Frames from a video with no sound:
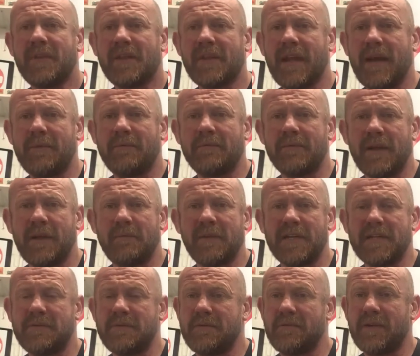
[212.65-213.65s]
that that
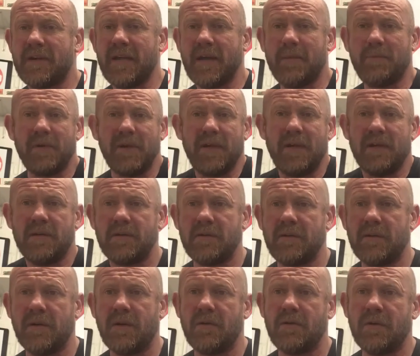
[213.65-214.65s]
makes me really happy,
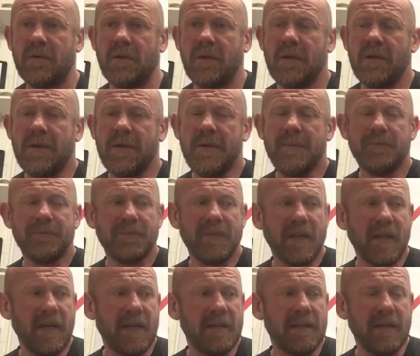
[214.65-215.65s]
you know,
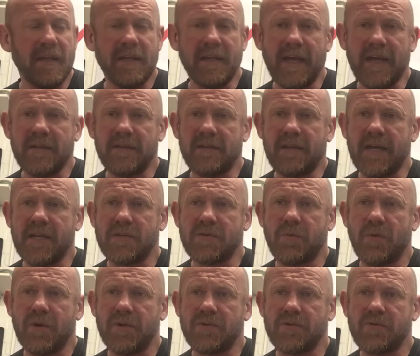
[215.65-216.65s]
and and that that's
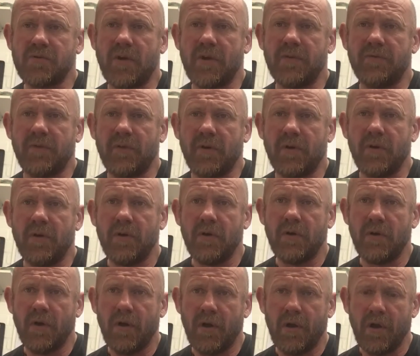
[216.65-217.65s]
what I strive for.
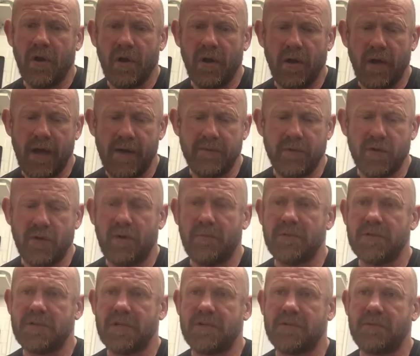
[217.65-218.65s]
I, I have a
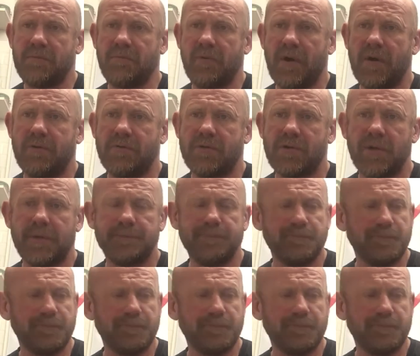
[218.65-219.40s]
common sense approach.